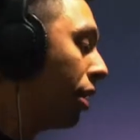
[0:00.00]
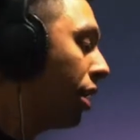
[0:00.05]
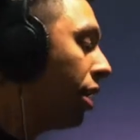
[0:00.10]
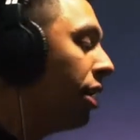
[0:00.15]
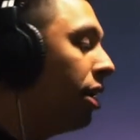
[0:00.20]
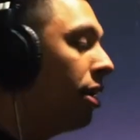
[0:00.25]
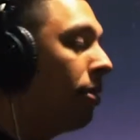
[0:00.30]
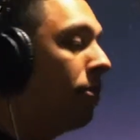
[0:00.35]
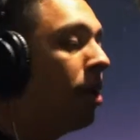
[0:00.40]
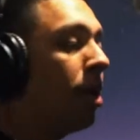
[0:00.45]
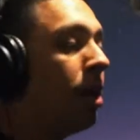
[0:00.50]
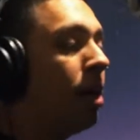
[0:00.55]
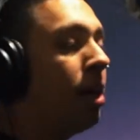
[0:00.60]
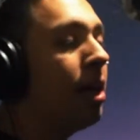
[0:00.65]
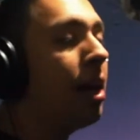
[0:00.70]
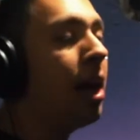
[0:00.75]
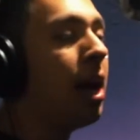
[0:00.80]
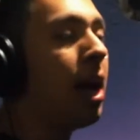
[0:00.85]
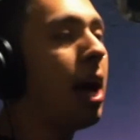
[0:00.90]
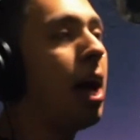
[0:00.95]

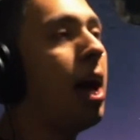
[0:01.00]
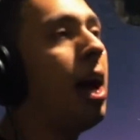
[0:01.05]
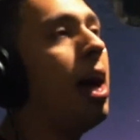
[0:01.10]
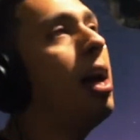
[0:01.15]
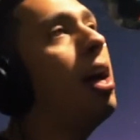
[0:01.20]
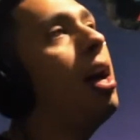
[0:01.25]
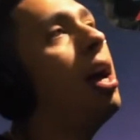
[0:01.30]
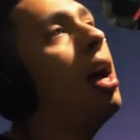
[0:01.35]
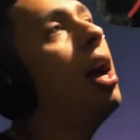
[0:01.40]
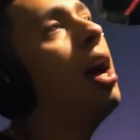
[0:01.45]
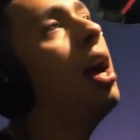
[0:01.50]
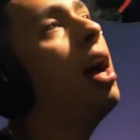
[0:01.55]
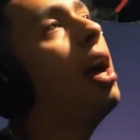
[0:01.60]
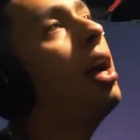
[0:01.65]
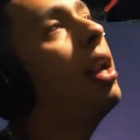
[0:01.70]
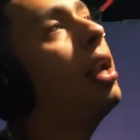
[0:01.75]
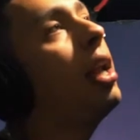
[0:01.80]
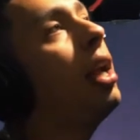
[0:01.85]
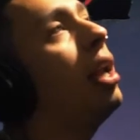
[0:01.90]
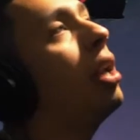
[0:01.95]
Baby,
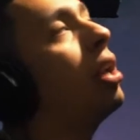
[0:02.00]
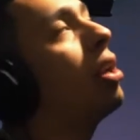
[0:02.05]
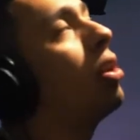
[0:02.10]
I need to